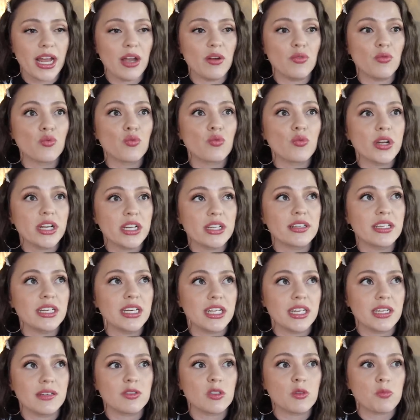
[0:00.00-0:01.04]
It really
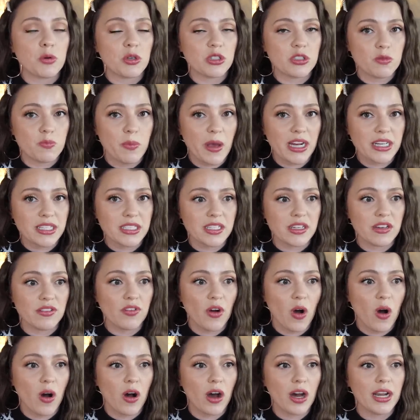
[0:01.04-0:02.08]
gives perspective
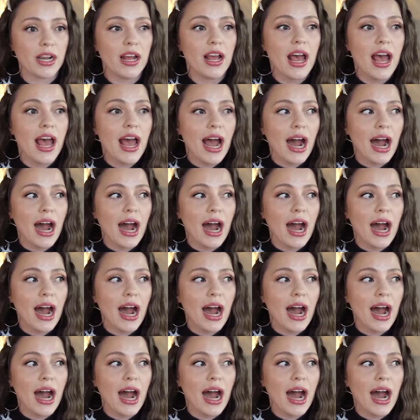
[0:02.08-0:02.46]
on